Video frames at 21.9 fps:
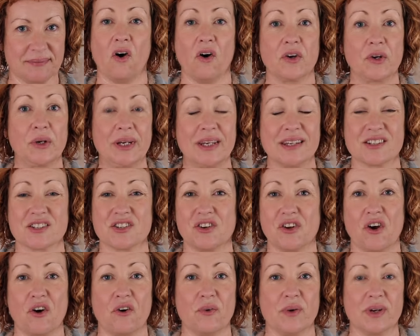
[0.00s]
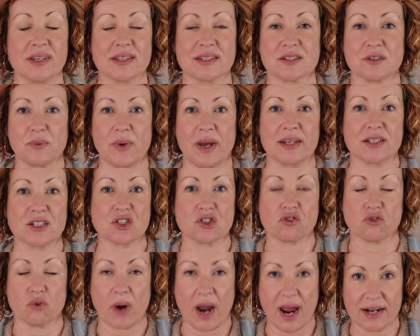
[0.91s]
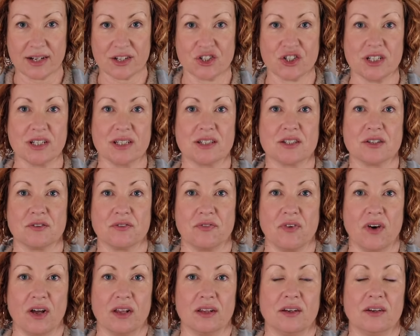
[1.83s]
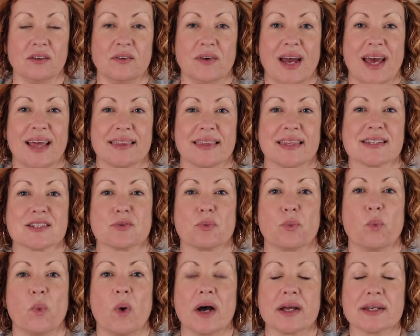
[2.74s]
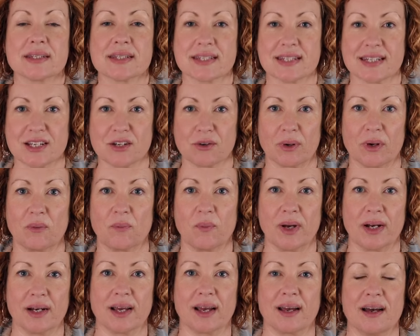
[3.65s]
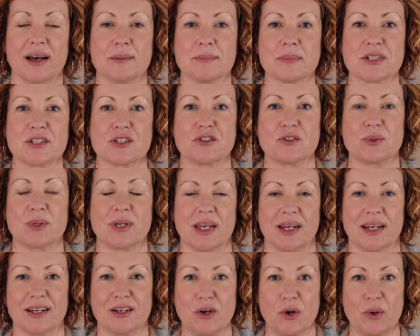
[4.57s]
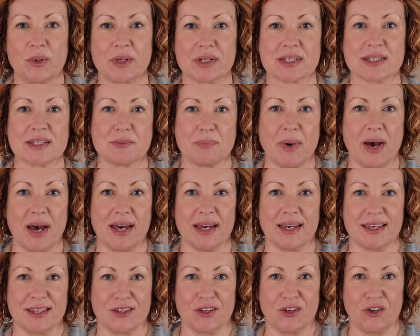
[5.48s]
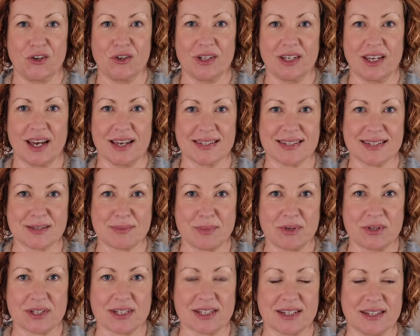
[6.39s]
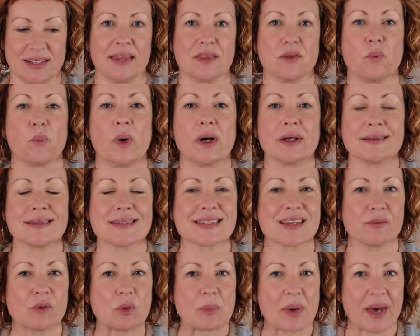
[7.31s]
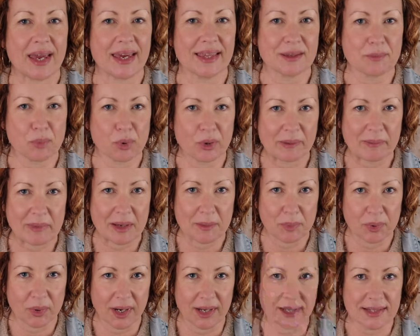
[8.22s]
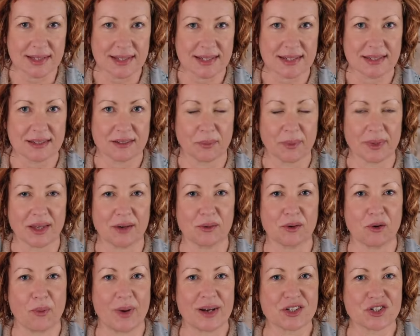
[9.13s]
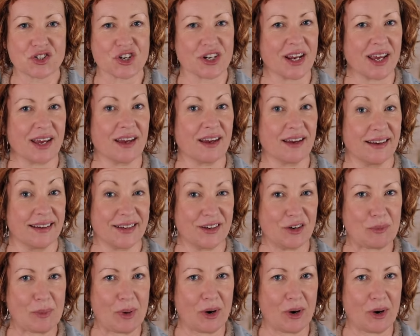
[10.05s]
All you need to know is the right strategy to follow, and this one secret when it comes to getting noticed by the good customers and the ones that will pay the premium price without questioning your